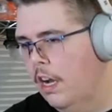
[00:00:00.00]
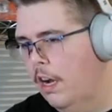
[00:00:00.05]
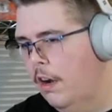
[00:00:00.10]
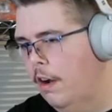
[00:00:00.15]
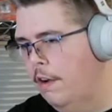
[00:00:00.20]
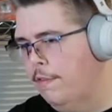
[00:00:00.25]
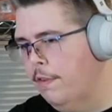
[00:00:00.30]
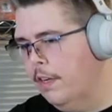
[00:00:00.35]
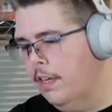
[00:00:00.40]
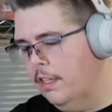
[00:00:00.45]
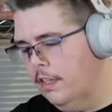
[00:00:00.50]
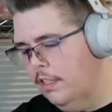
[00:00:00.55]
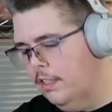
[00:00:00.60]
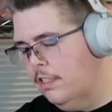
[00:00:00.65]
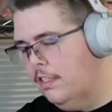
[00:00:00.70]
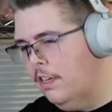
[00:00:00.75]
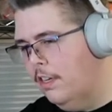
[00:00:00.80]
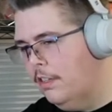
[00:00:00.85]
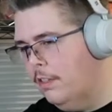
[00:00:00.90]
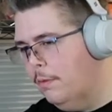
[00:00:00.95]
Oh, I forgot to
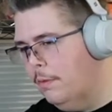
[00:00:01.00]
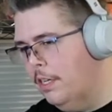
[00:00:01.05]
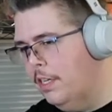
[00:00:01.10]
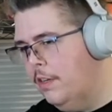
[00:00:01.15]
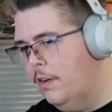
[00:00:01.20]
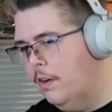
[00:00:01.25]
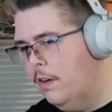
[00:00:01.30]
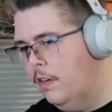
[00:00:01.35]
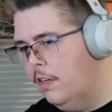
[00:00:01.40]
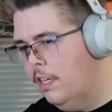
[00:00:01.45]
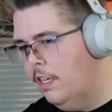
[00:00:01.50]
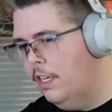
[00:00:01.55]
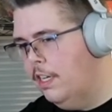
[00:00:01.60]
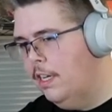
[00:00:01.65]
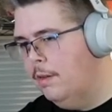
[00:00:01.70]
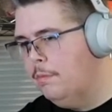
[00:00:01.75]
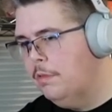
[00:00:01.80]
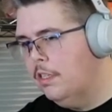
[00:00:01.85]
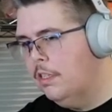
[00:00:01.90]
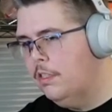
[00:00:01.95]
start the recording.
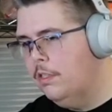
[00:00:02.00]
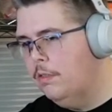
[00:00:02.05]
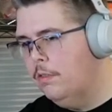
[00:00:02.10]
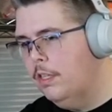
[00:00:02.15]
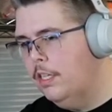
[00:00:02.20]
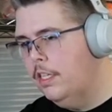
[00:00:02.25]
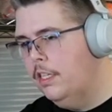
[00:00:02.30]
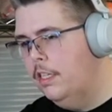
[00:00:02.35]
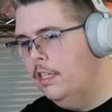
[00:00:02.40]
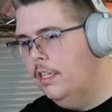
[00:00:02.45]
I'm such a